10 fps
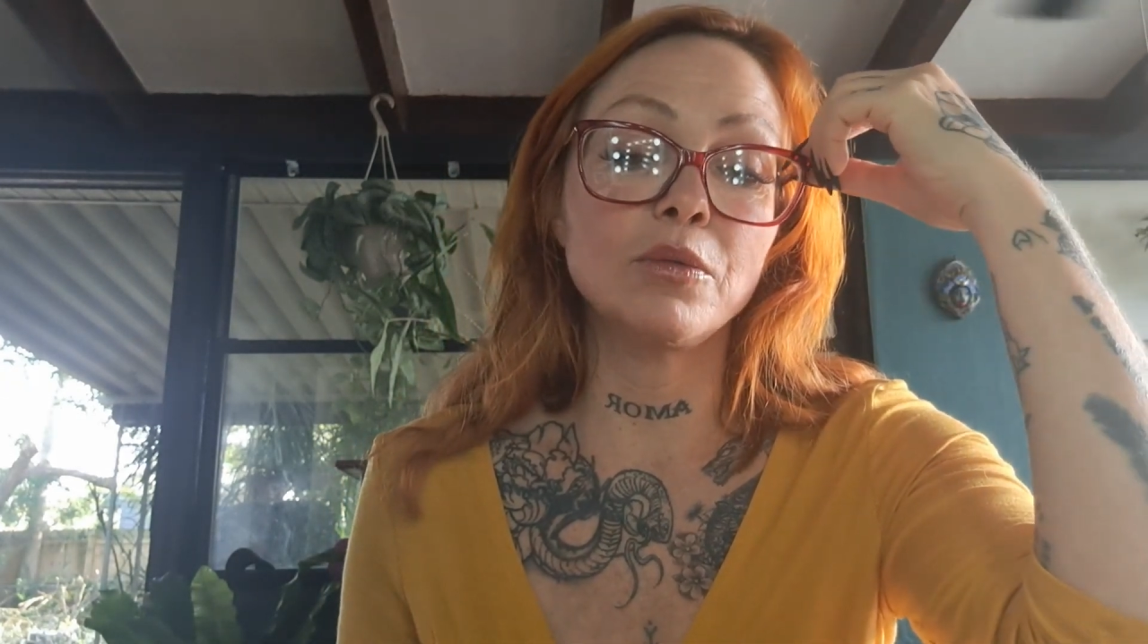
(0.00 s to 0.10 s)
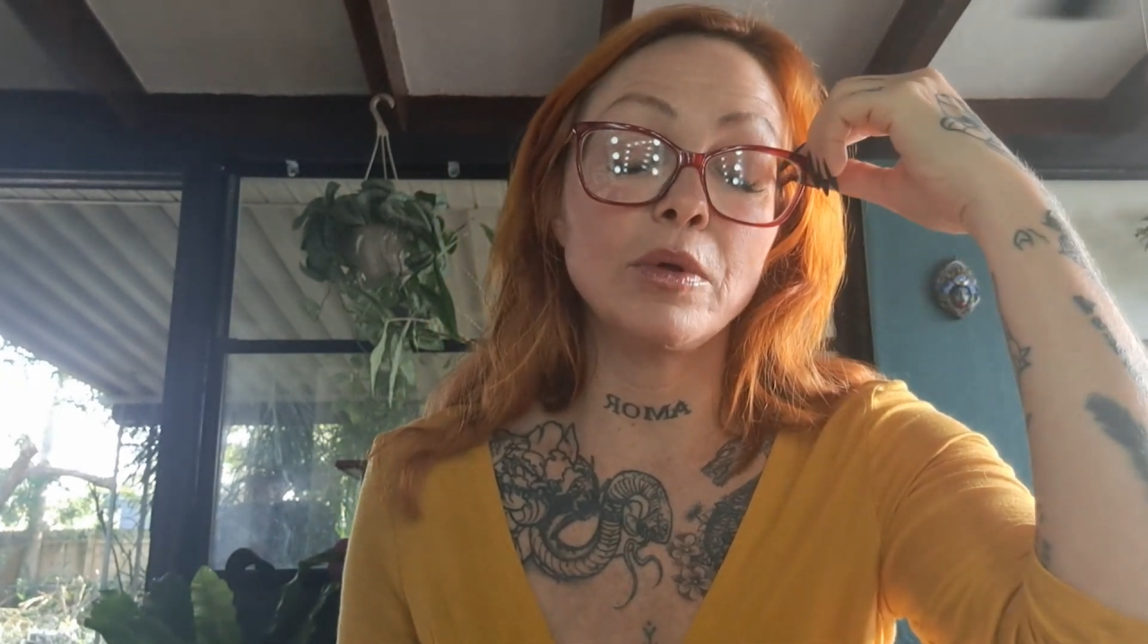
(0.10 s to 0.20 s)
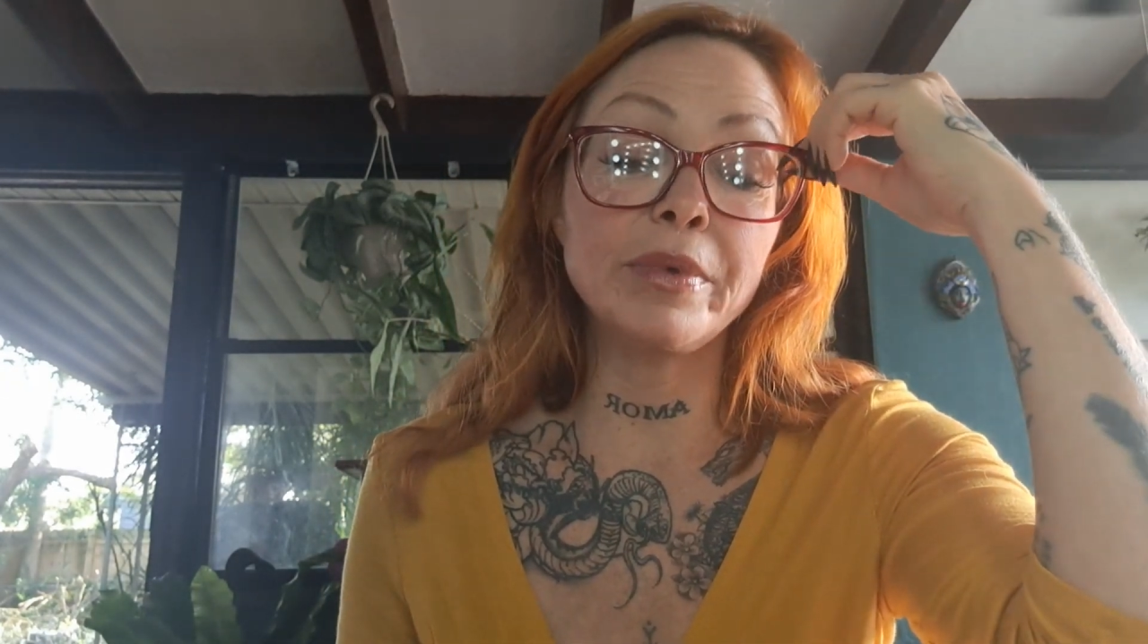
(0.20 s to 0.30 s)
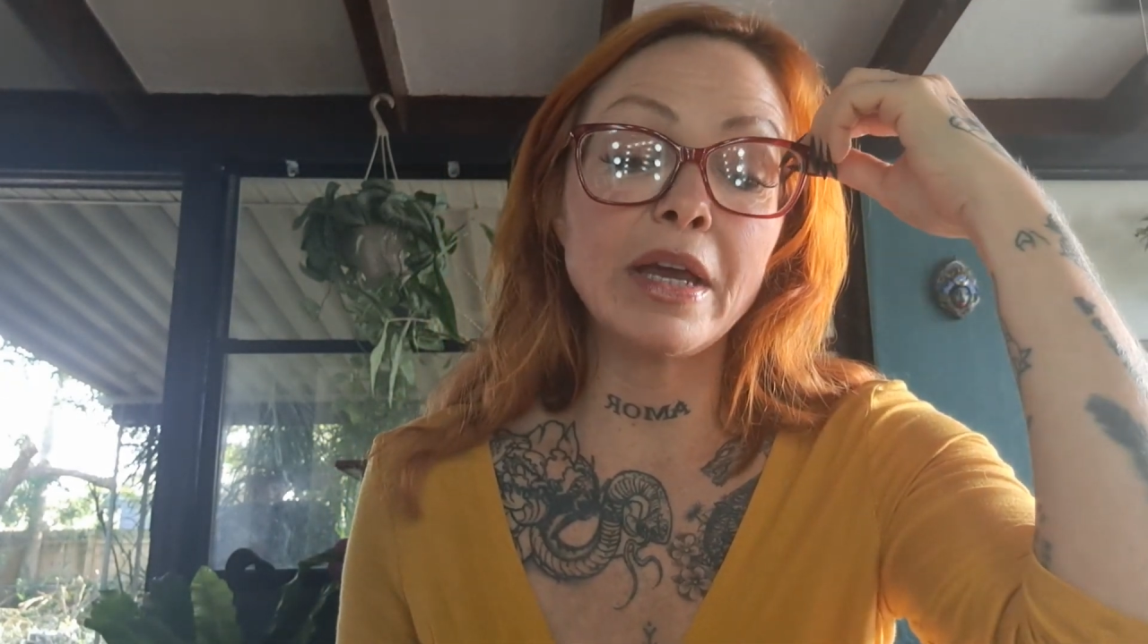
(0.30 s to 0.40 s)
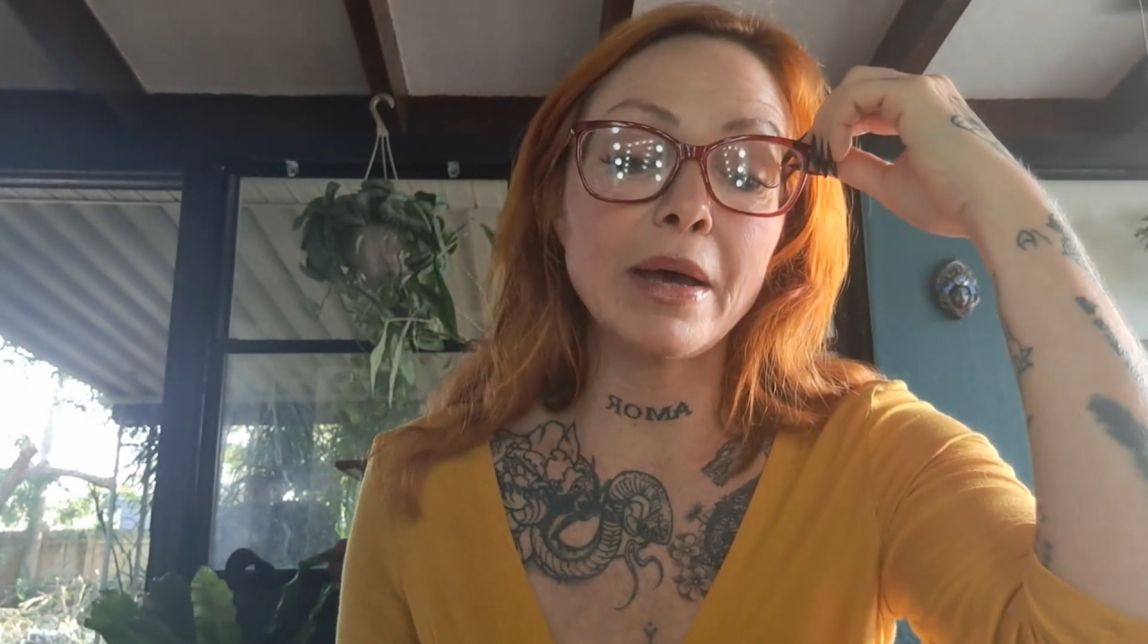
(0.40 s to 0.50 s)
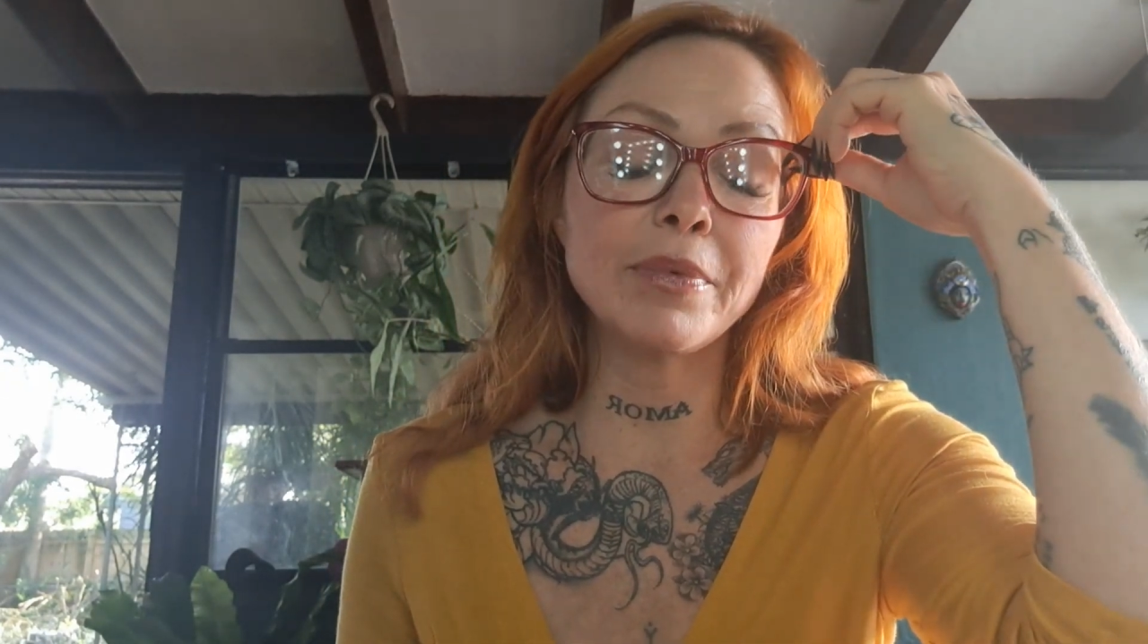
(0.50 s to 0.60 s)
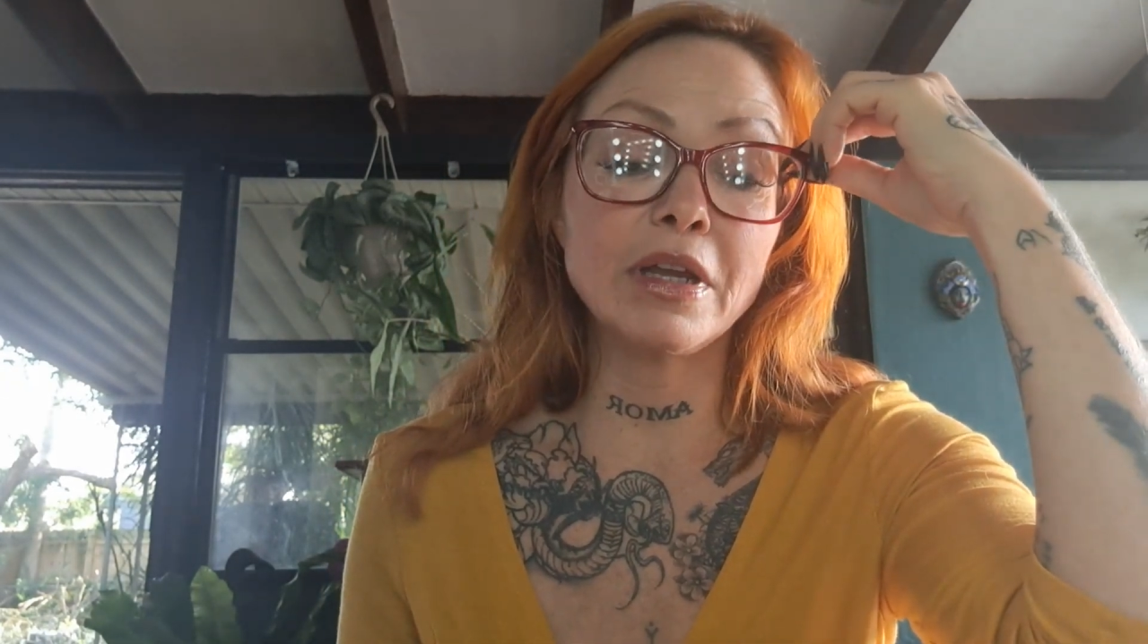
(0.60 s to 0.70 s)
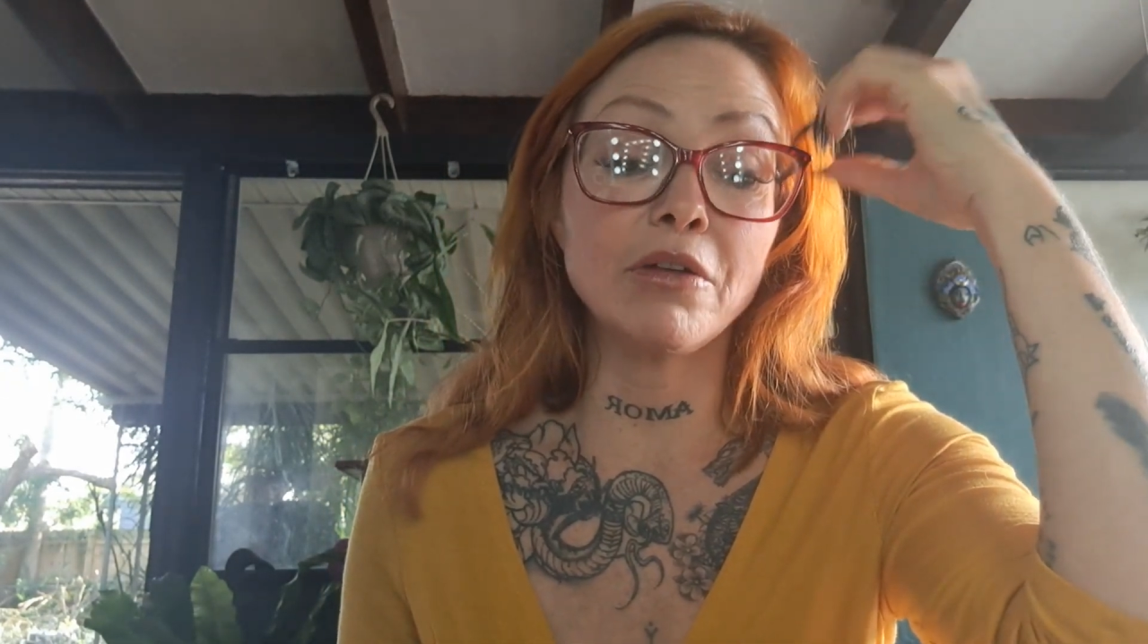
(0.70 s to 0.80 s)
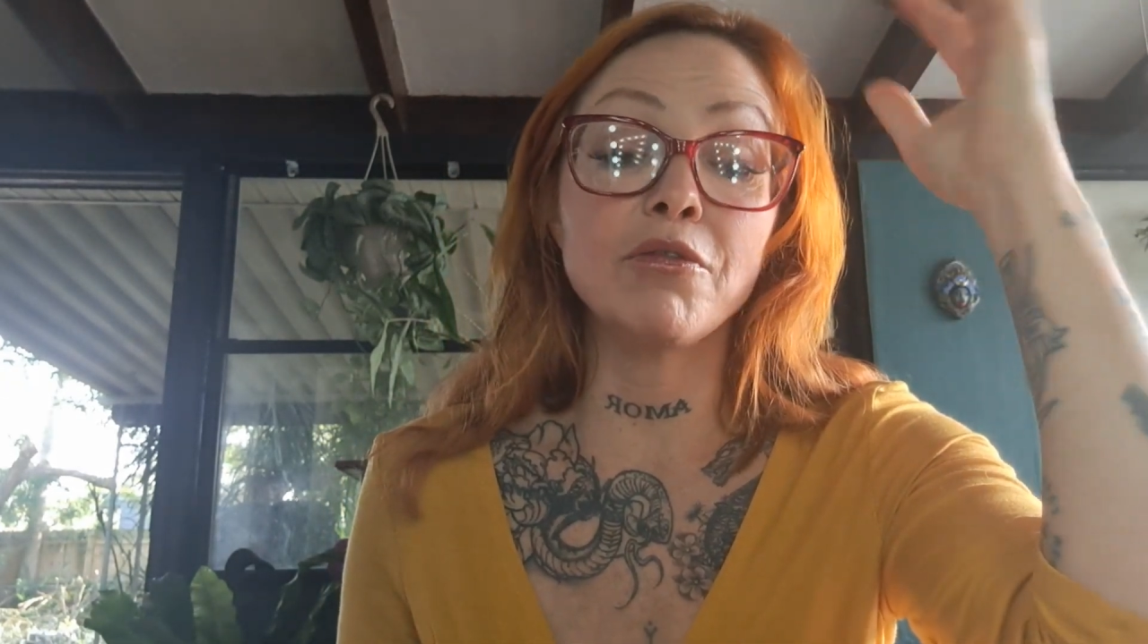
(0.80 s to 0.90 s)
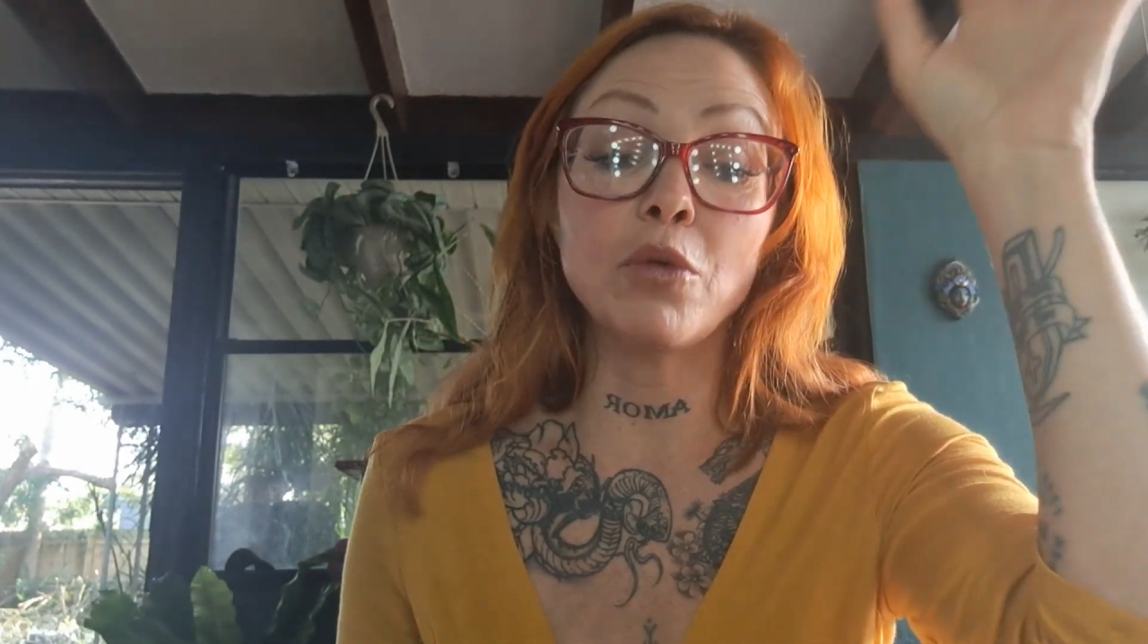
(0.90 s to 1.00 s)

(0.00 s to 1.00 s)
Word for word: will be happening